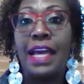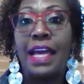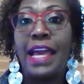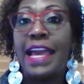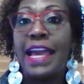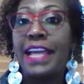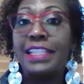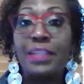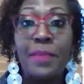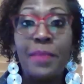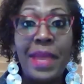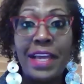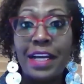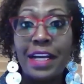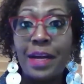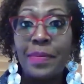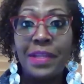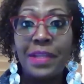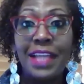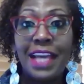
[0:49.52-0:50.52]
had to
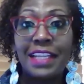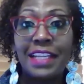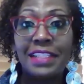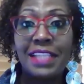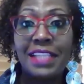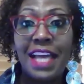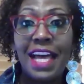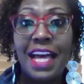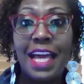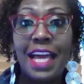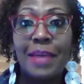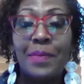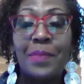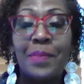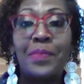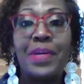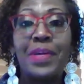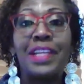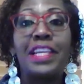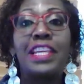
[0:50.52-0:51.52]
make up a lot of
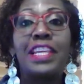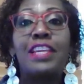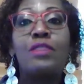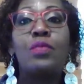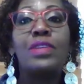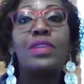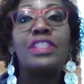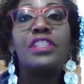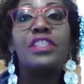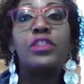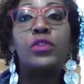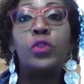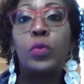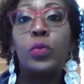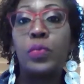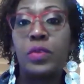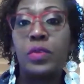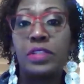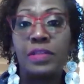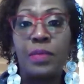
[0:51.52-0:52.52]
time, but he was
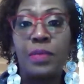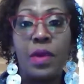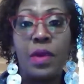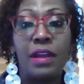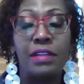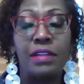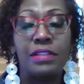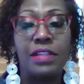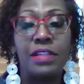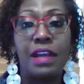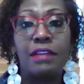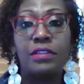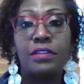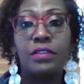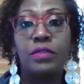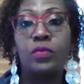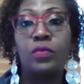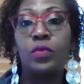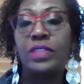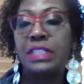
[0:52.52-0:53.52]
super smart.
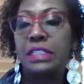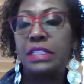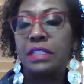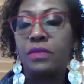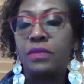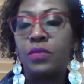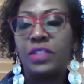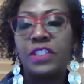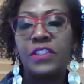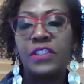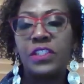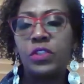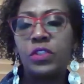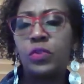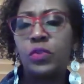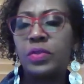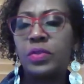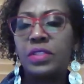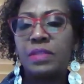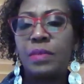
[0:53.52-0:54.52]
Dr. Woodson was
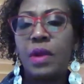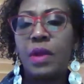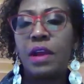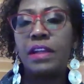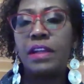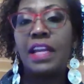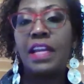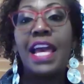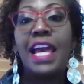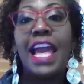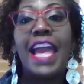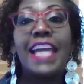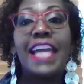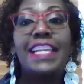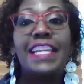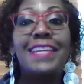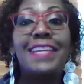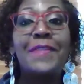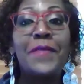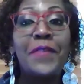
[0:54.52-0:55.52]
super smart,
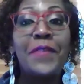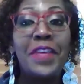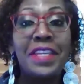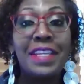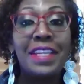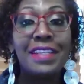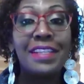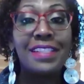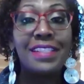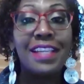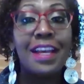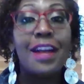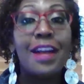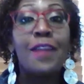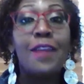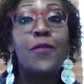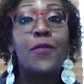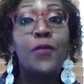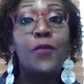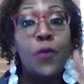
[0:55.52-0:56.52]
and he finished
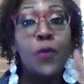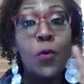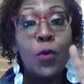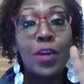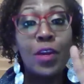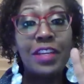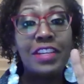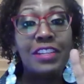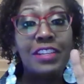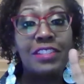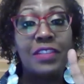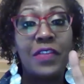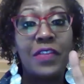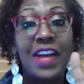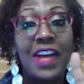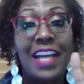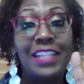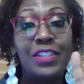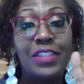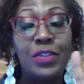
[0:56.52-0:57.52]
4 years of
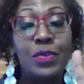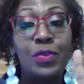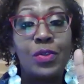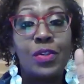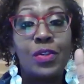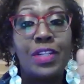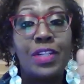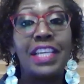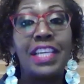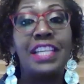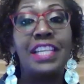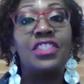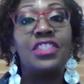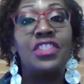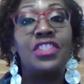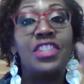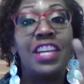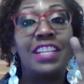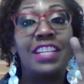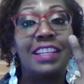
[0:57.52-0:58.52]
high school
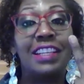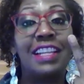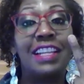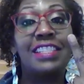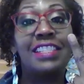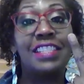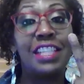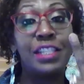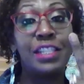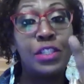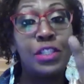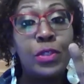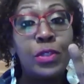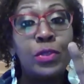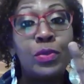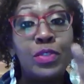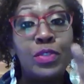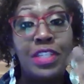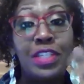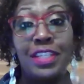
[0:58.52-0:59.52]
in yet less than
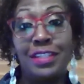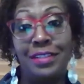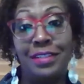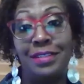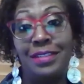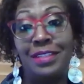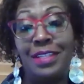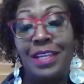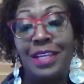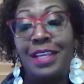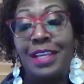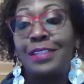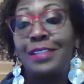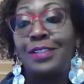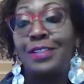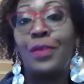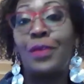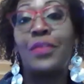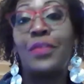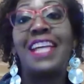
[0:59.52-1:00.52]
2 years.
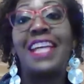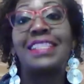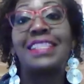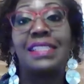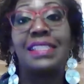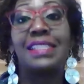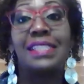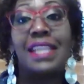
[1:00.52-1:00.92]
So that's a